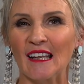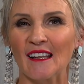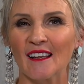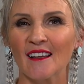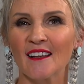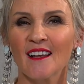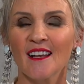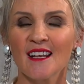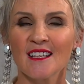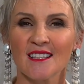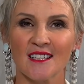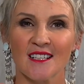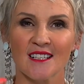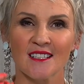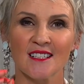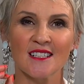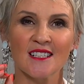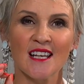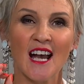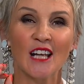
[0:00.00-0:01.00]
color that
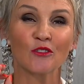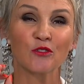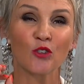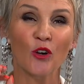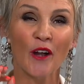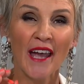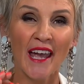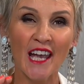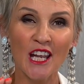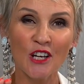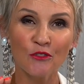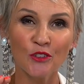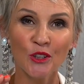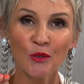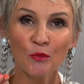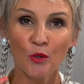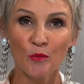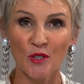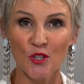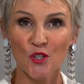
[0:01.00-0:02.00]
is designed for
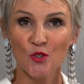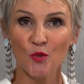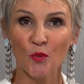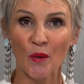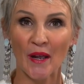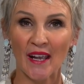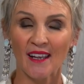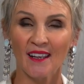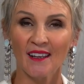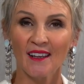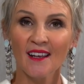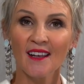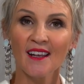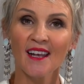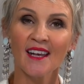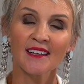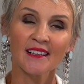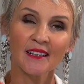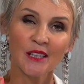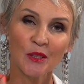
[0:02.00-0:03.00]
every woman to wear,
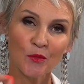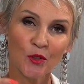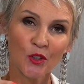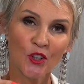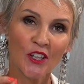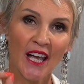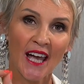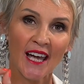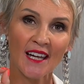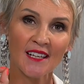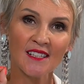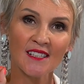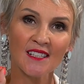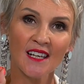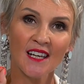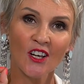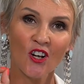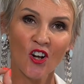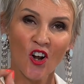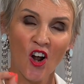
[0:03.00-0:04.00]
and it
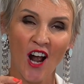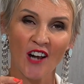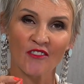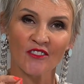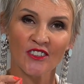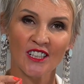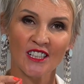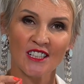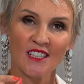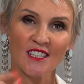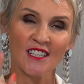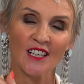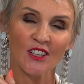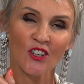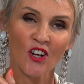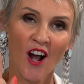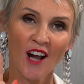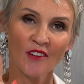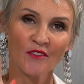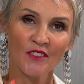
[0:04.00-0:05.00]
communicates confidence.
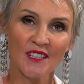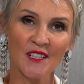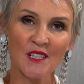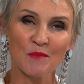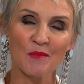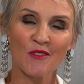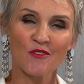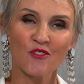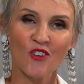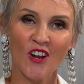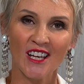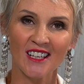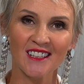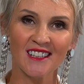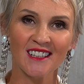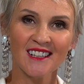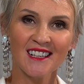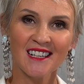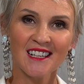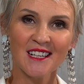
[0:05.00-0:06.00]
And confidence, my
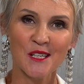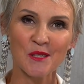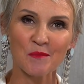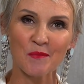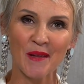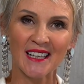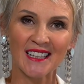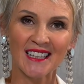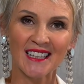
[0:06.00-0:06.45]
friend, is